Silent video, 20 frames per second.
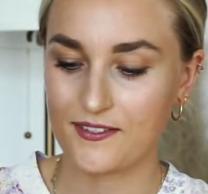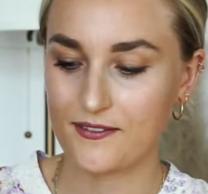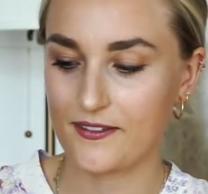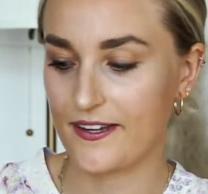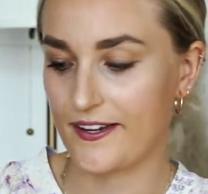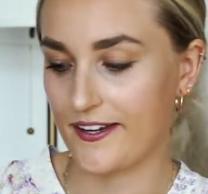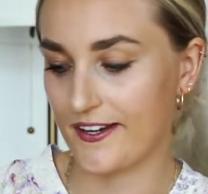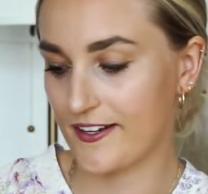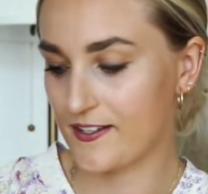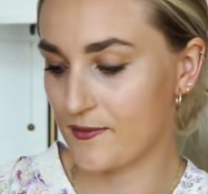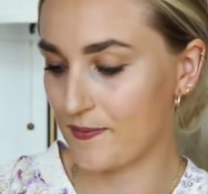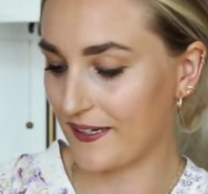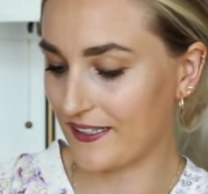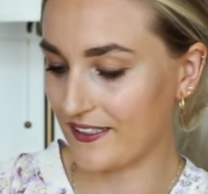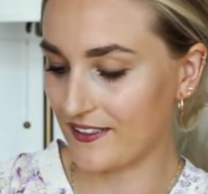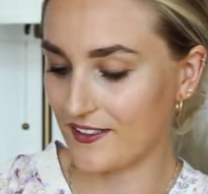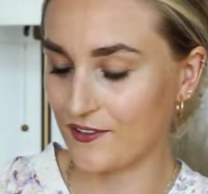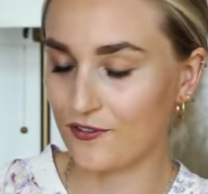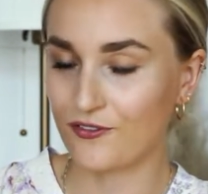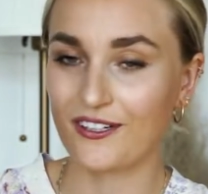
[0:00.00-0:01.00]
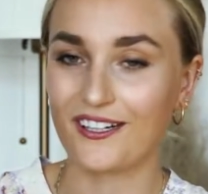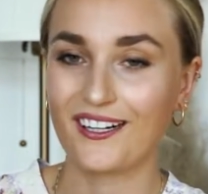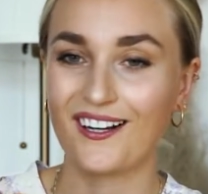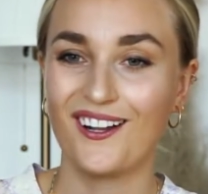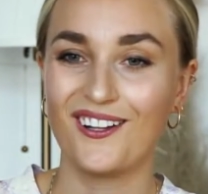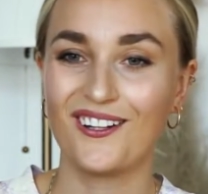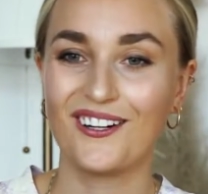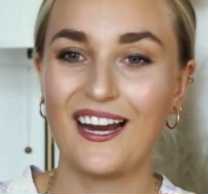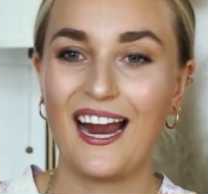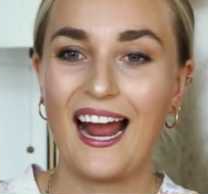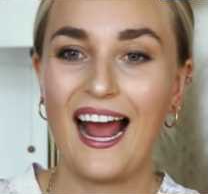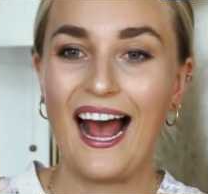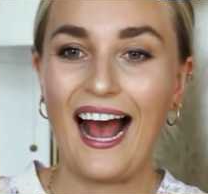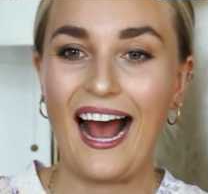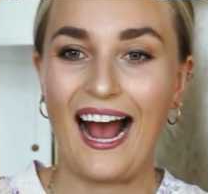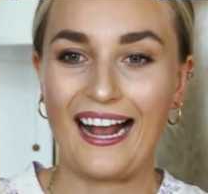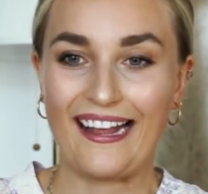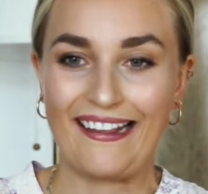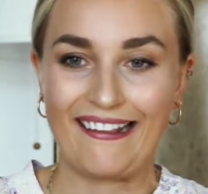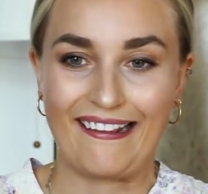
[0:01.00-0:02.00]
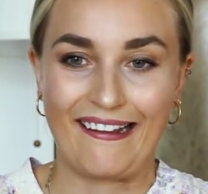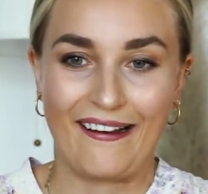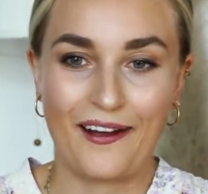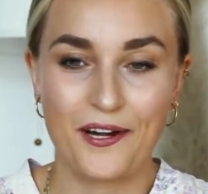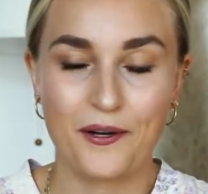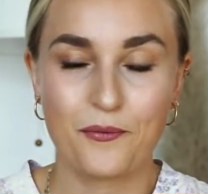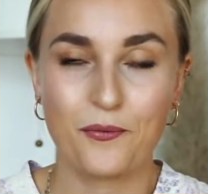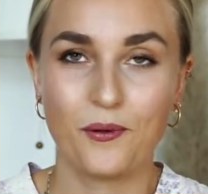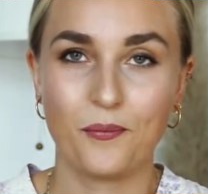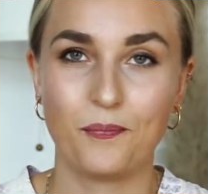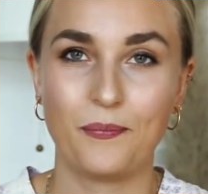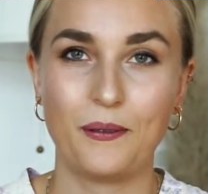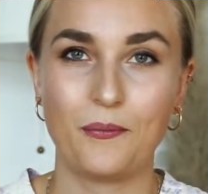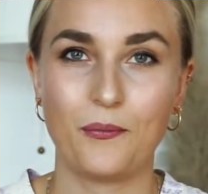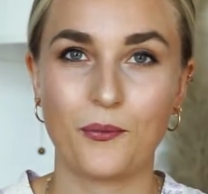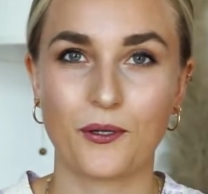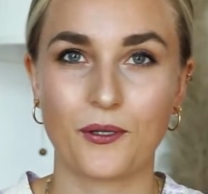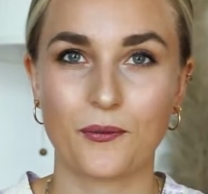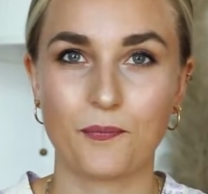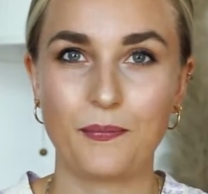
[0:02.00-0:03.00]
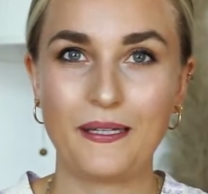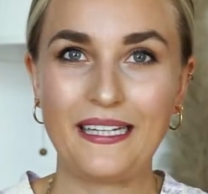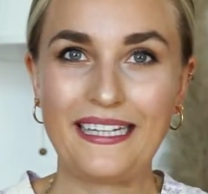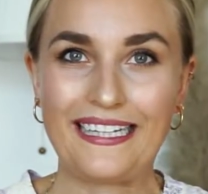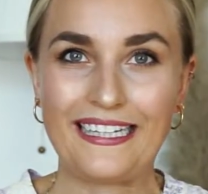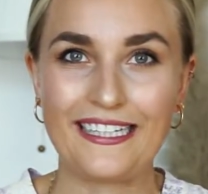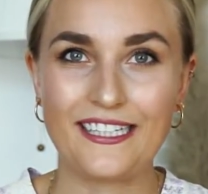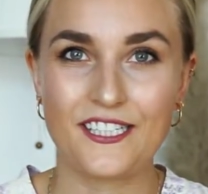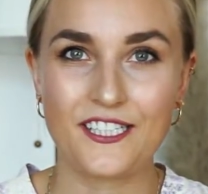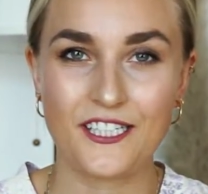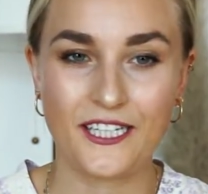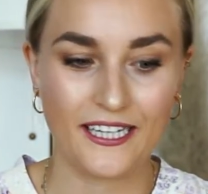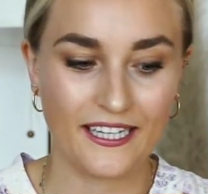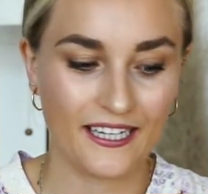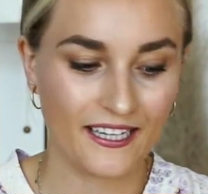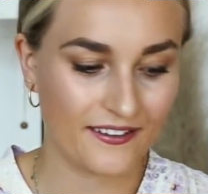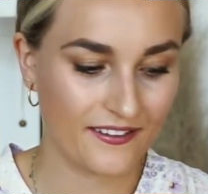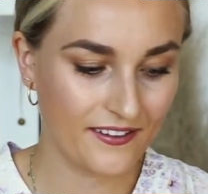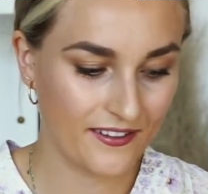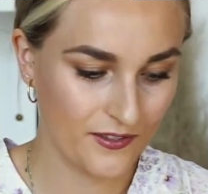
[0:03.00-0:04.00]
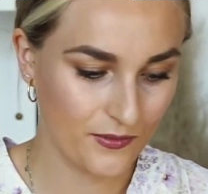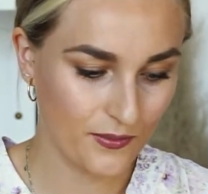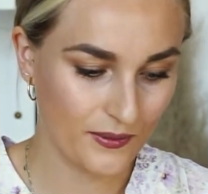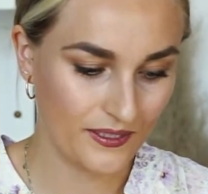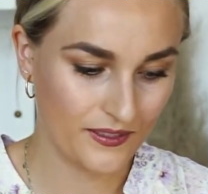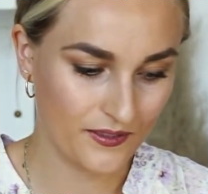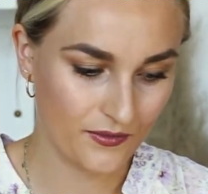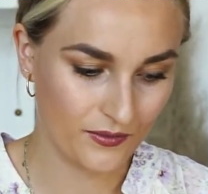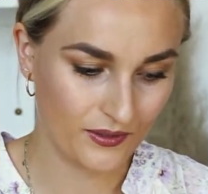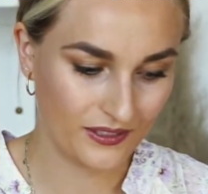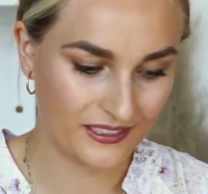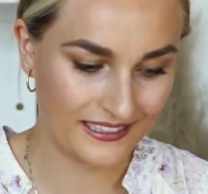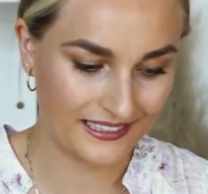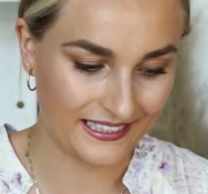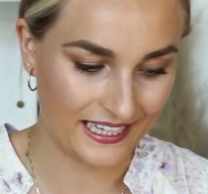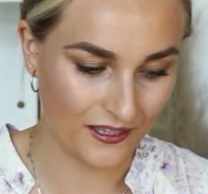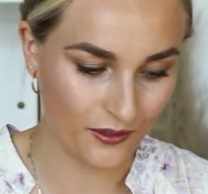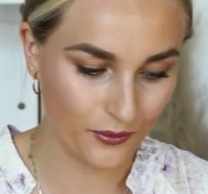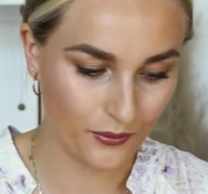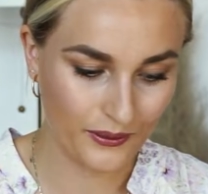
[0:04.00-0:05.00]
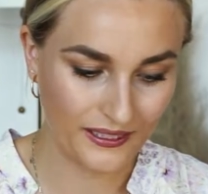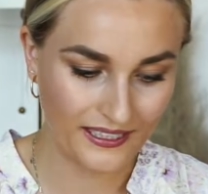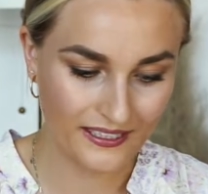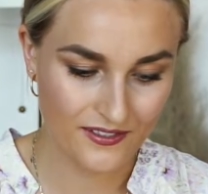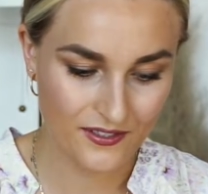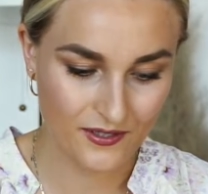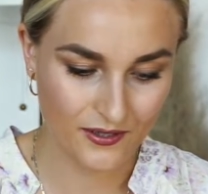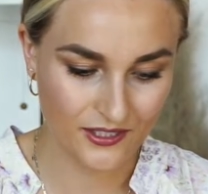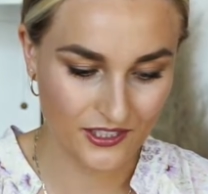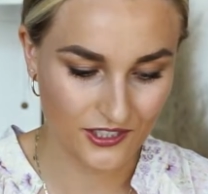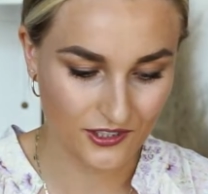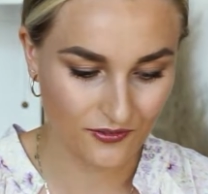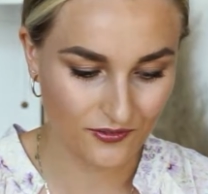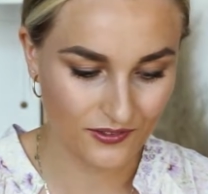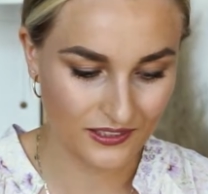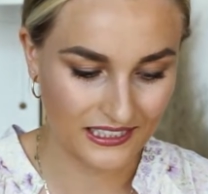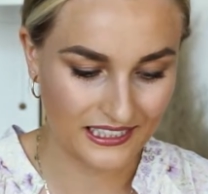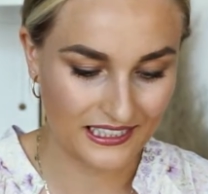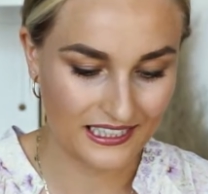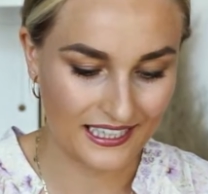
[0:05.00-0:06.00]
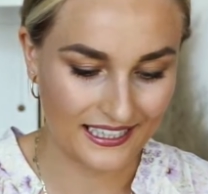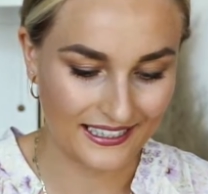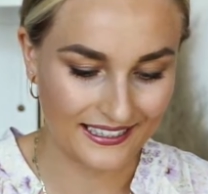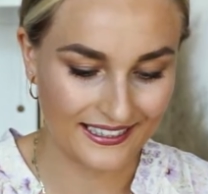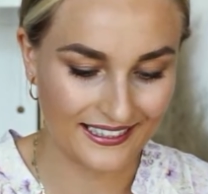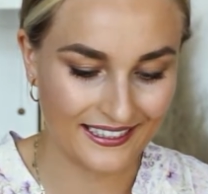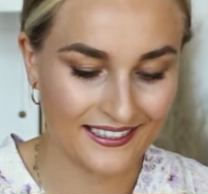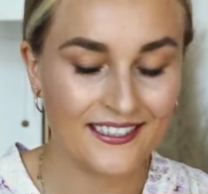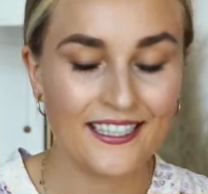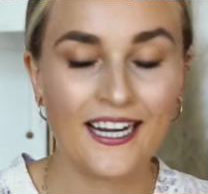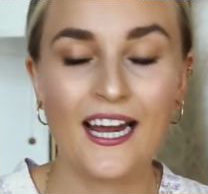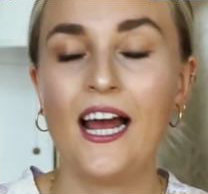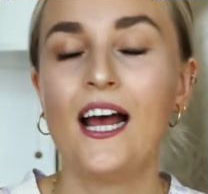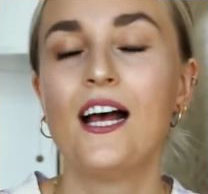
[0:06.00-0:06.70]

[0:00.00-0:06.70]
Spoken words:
expect a different color. I thought it would be more peachy, and this one is really yellowy, so I don't really like it.